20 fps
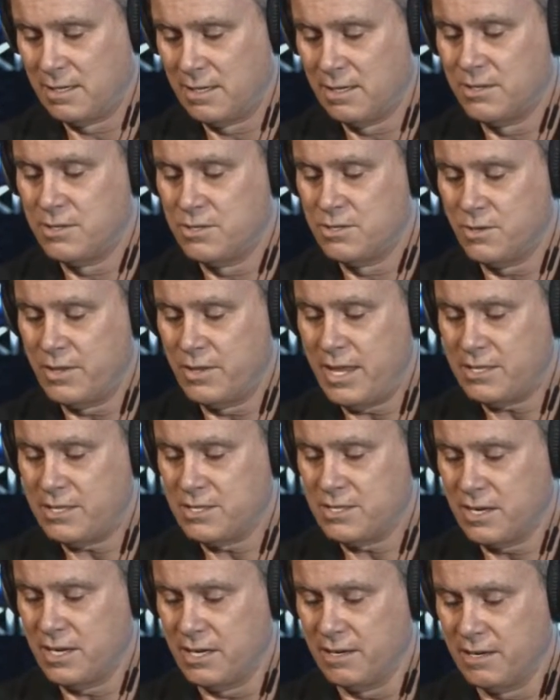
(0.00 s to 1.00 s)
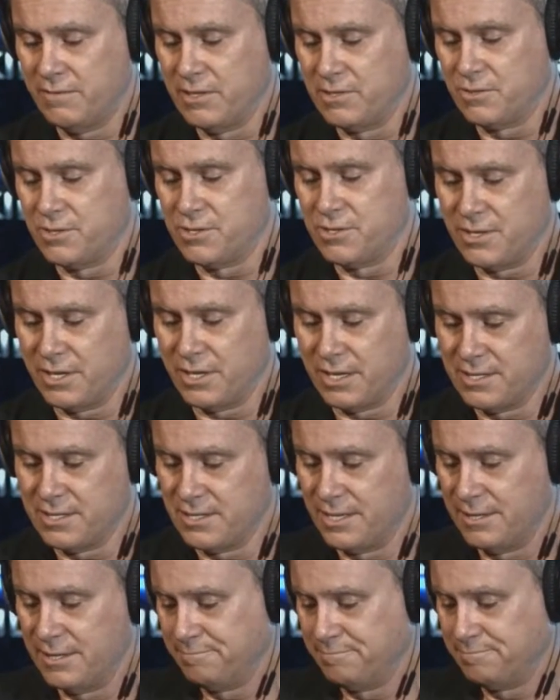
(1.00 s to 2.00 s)
So that's kind of interesting,
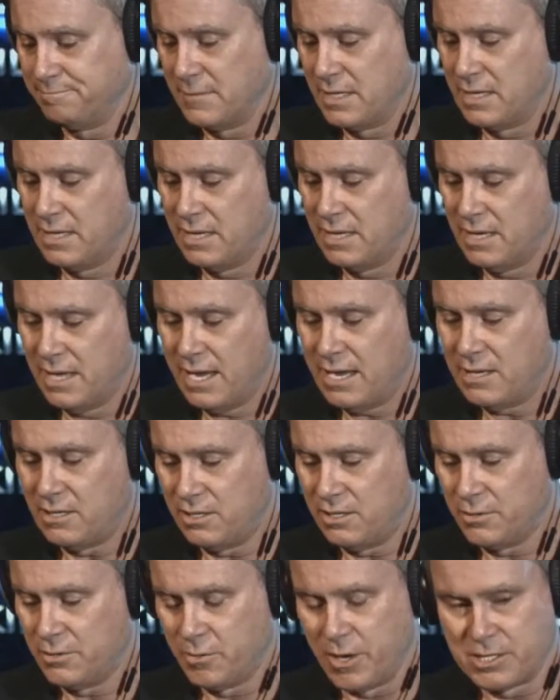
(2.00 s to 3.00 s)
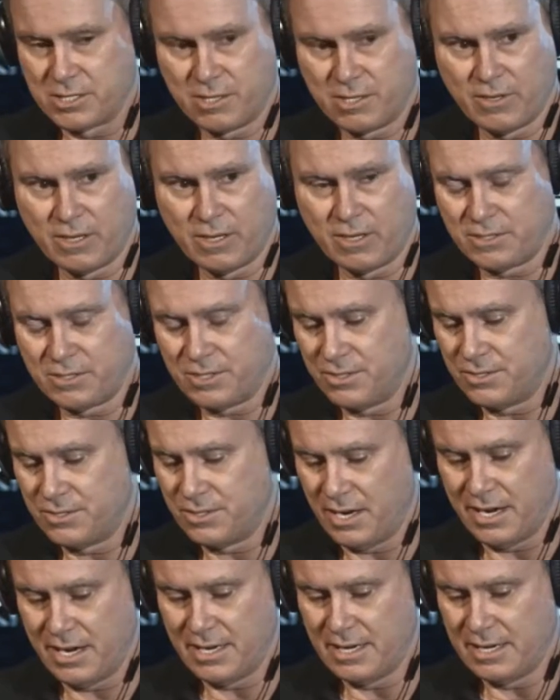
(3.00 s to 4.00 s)
isn't it? and all the rest of our
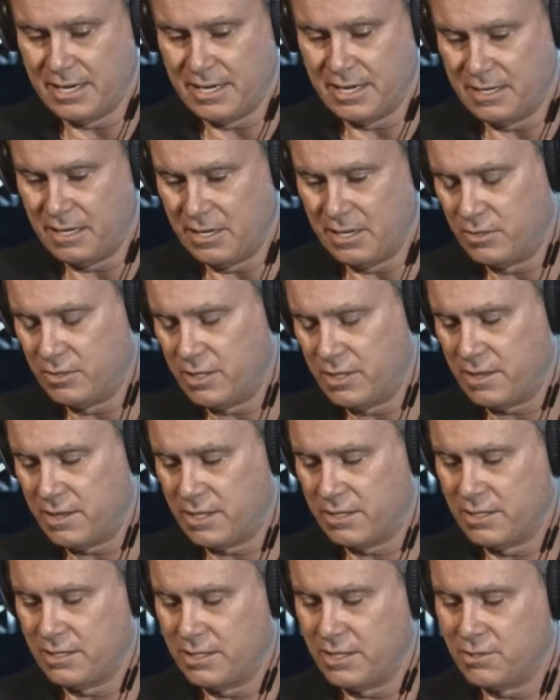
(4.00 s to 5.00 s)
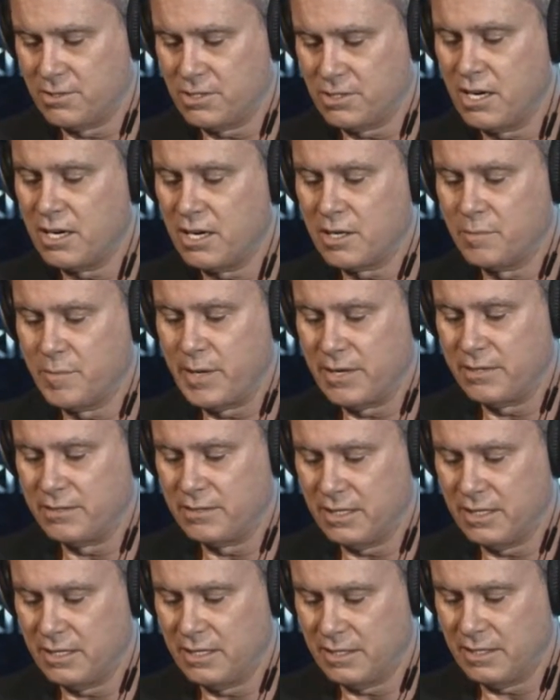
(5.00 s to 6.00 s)
society. And the only thing that they'll talk about
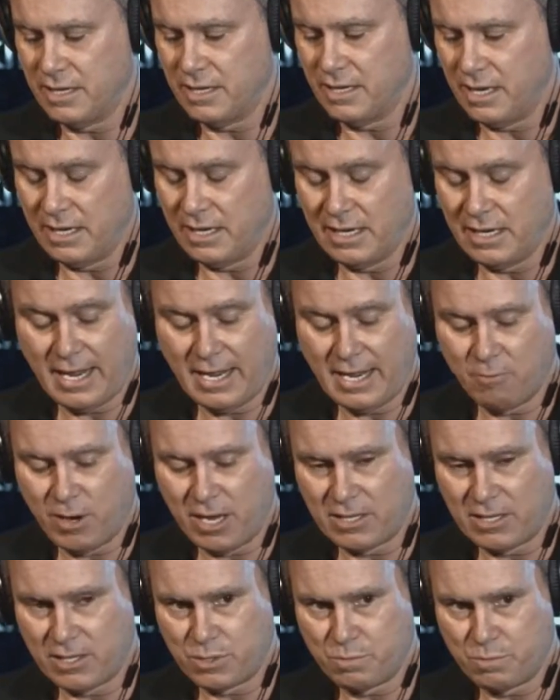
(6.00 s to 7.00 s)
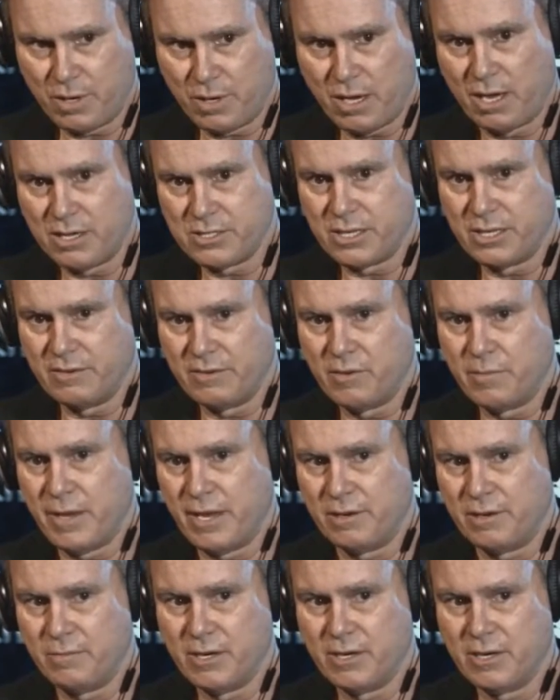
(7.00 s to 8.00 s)
in any way that's positive
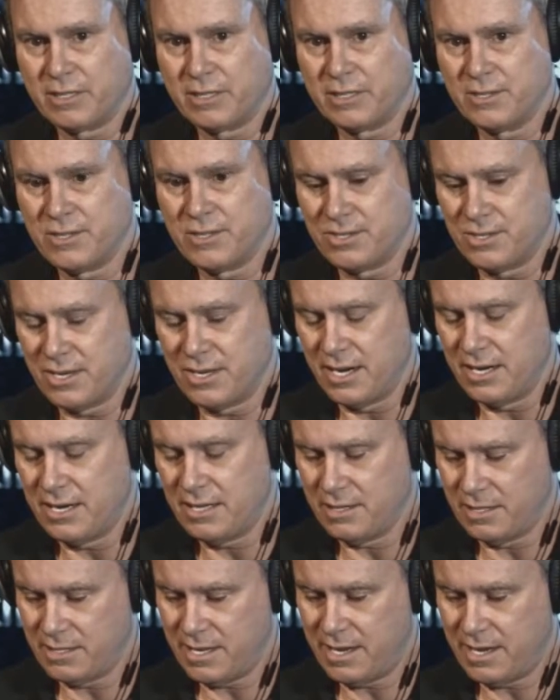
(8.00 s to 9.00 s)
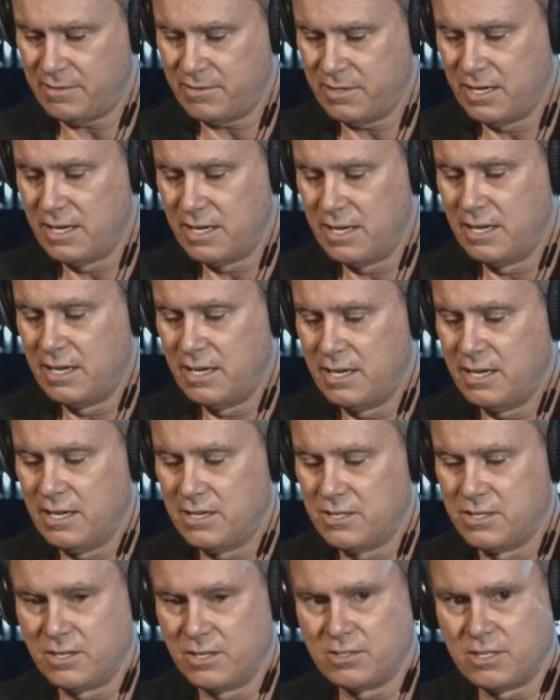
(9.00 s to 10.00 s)
about American society, the left,
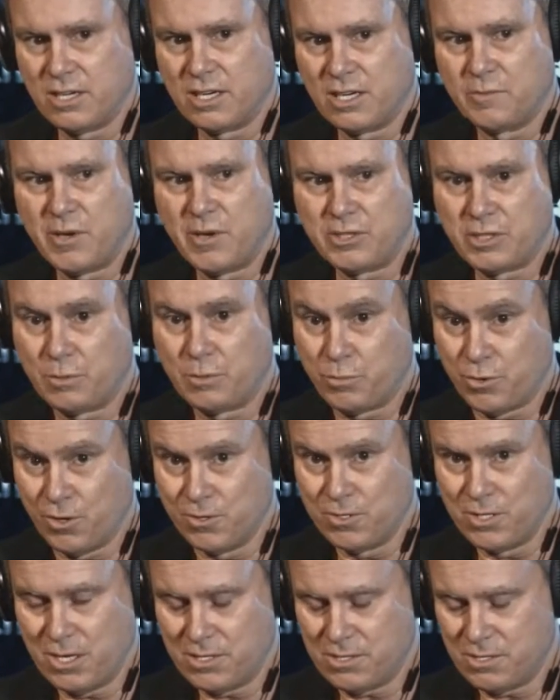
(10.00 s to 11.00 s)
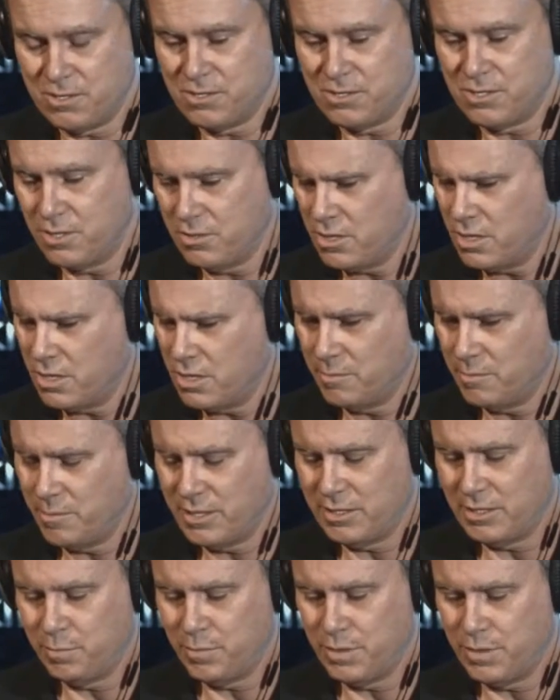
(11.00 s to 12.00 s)
is they'll talk about the protesters. They'll talk
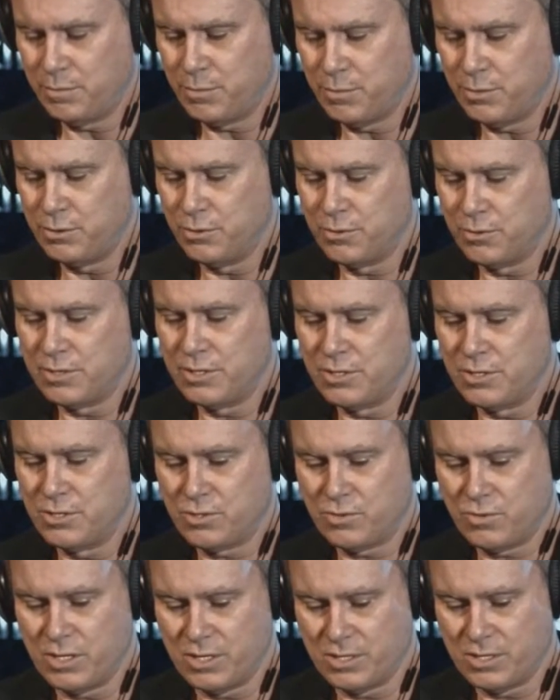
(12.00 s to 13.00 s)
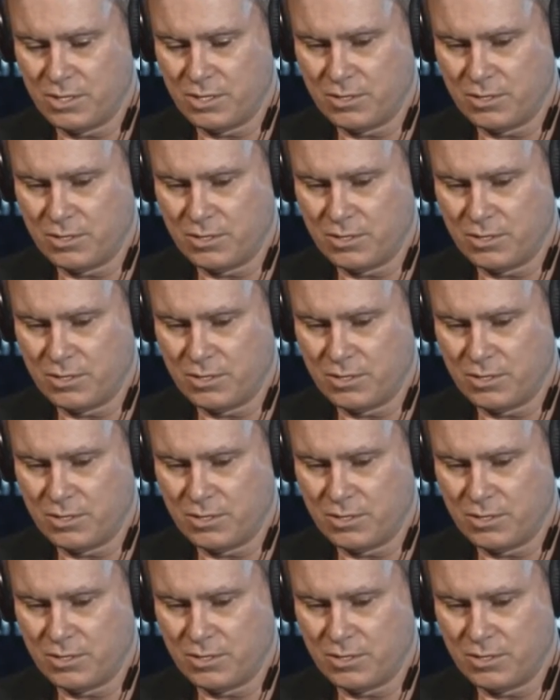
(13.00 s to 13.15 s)
about the people who are in the streets.